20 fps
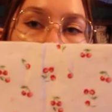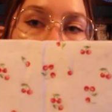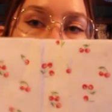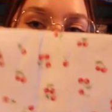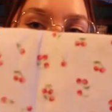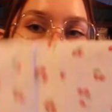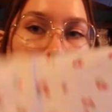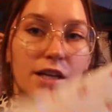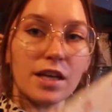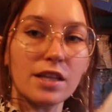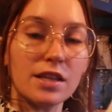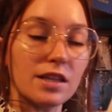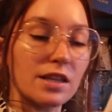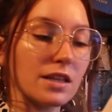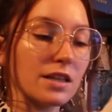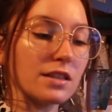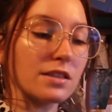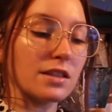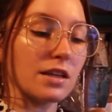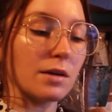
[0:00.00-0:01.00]
going to take
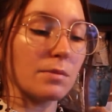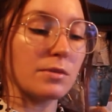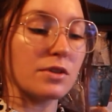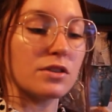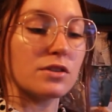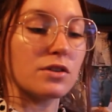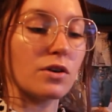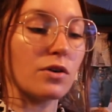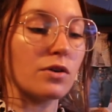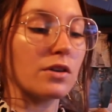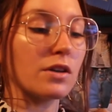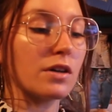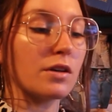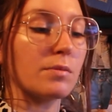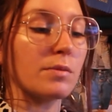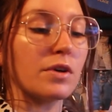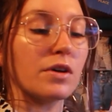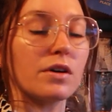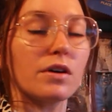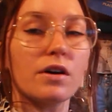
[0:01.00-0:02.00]
these and I'm going to sew
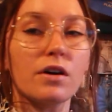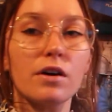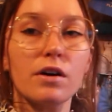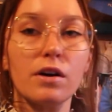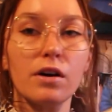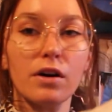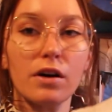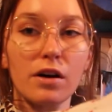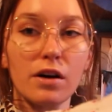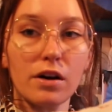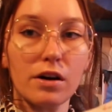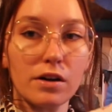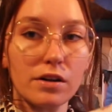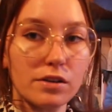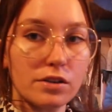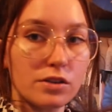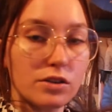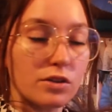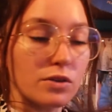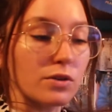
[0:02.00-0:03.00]
them
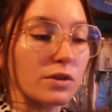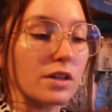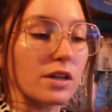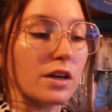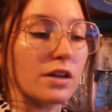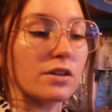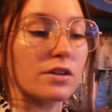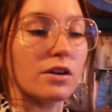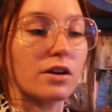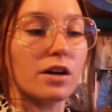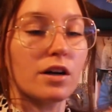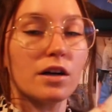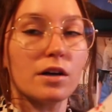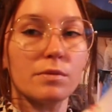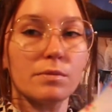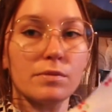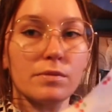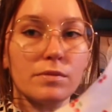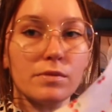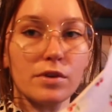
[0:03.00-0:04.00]
to the
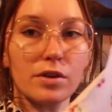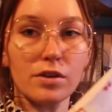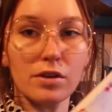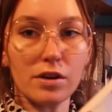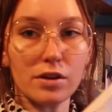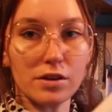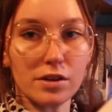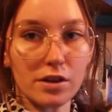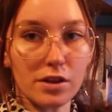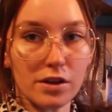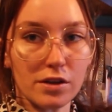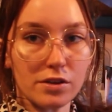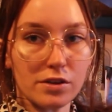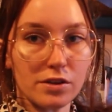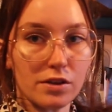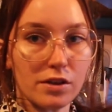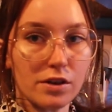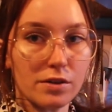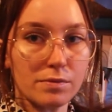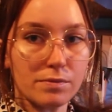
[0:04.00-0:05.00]
underarm along their
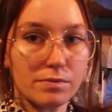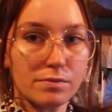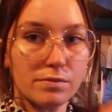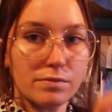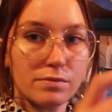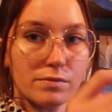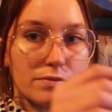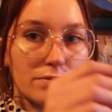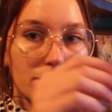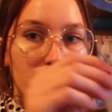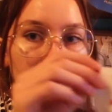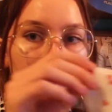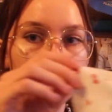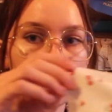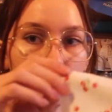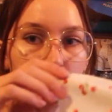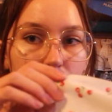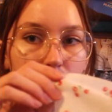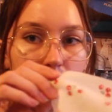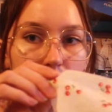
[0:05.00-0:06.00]
underarm,
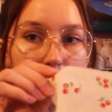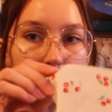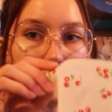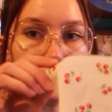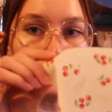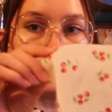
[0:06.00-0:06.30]
obviously.